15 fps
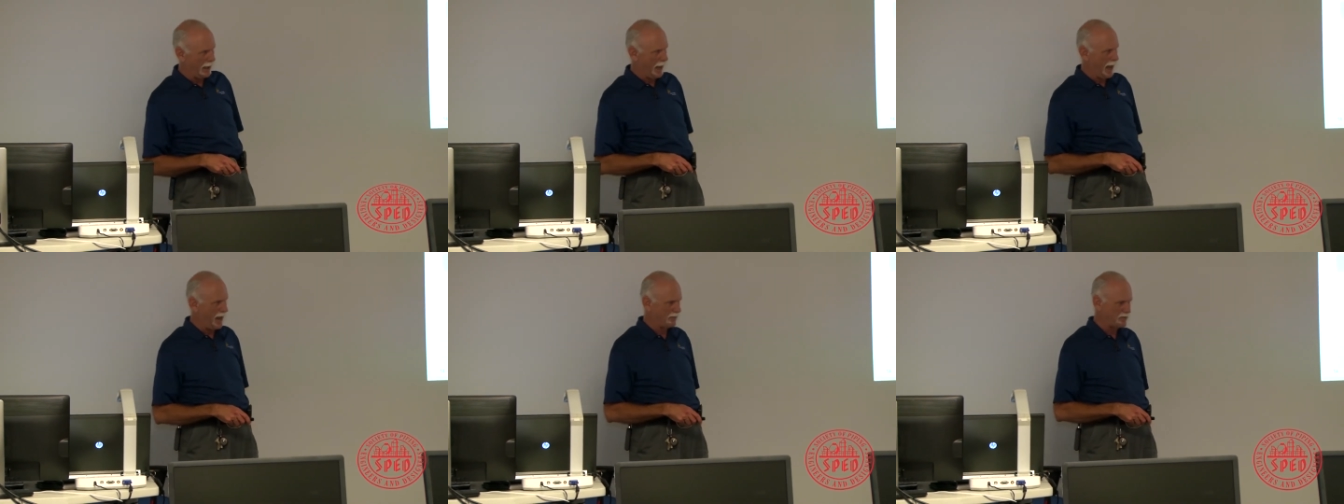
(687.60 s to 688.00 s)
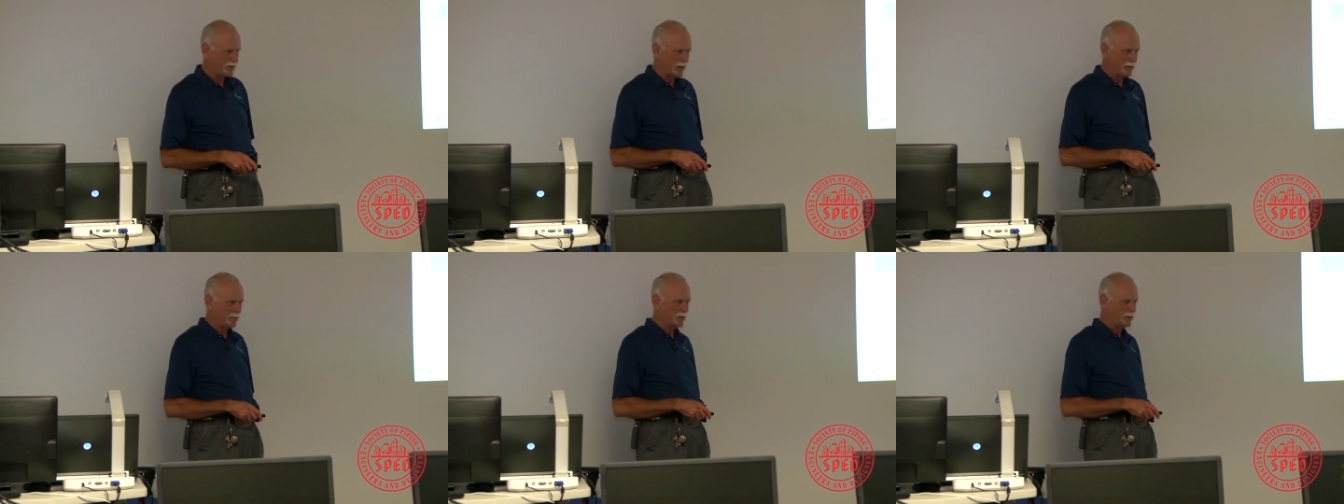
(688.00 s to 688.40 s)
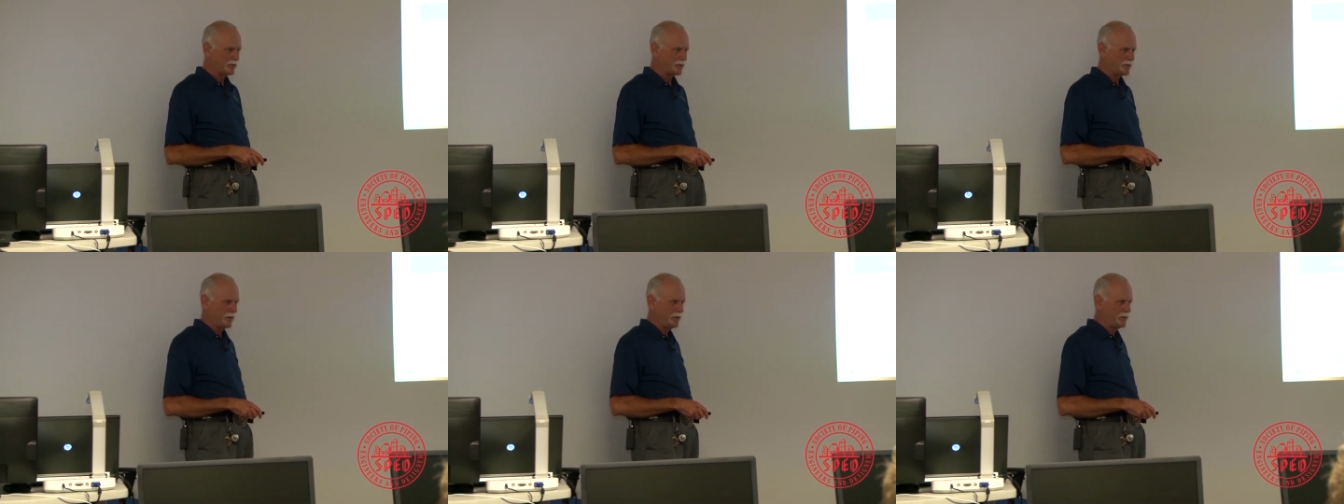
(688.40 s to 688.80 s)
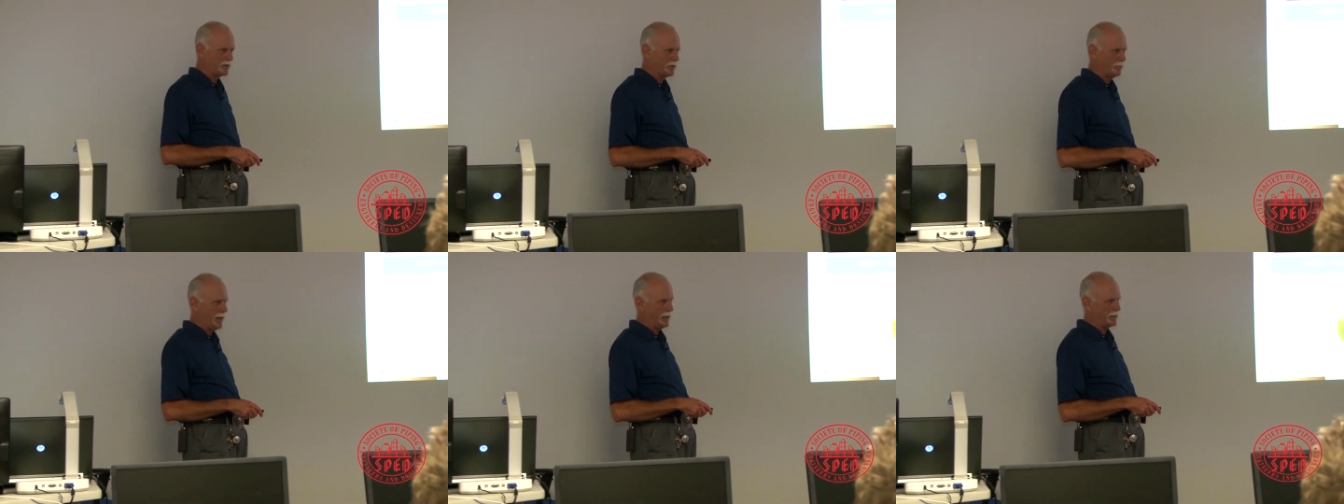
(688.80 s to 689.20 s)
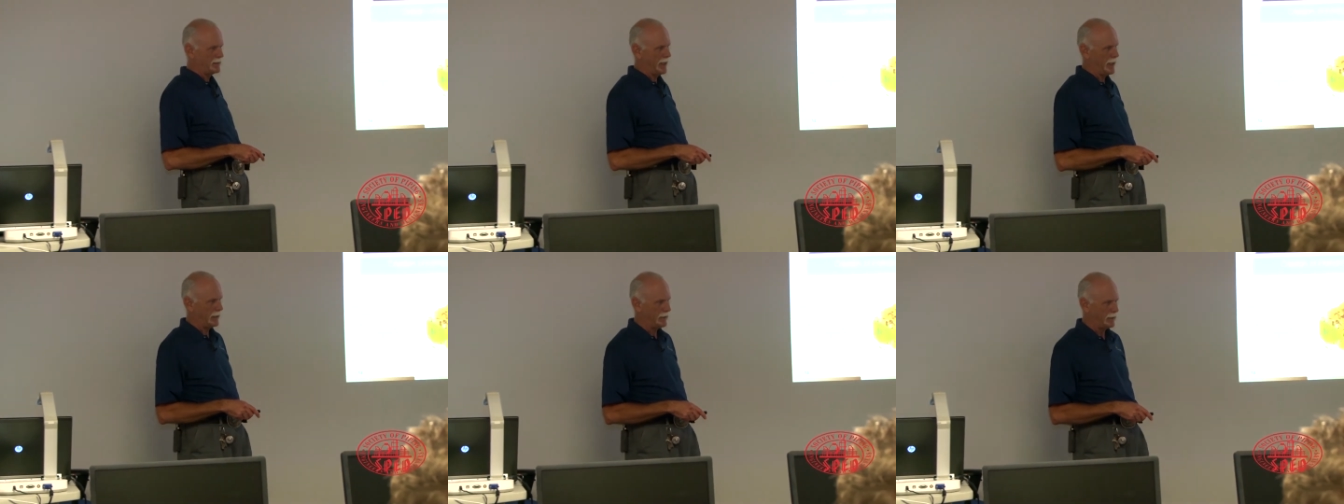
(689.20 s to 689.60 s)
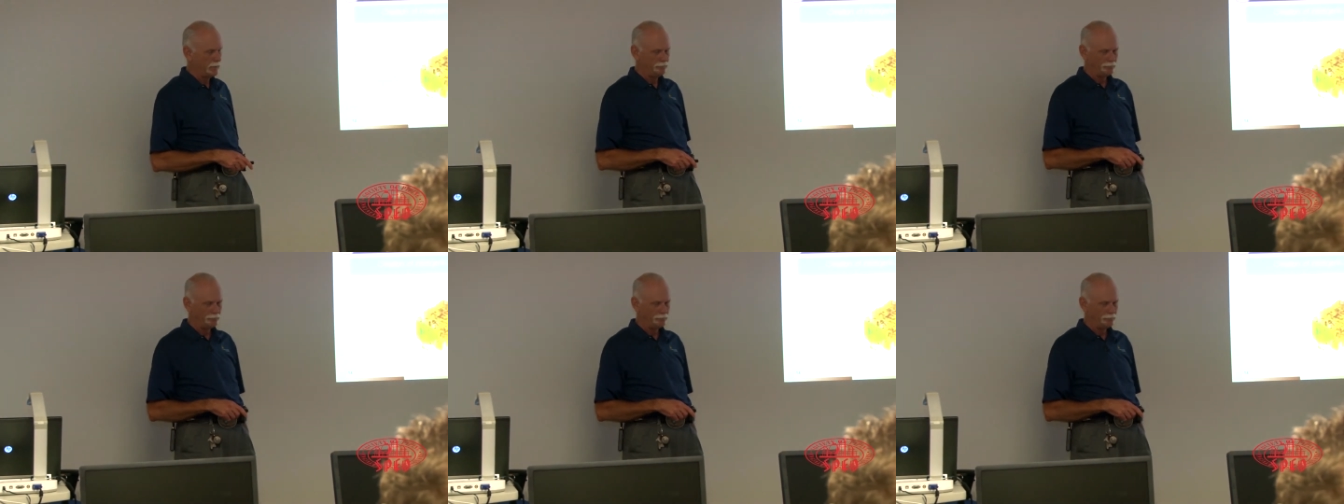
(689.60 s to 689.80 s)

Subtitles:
I have some concerns about that,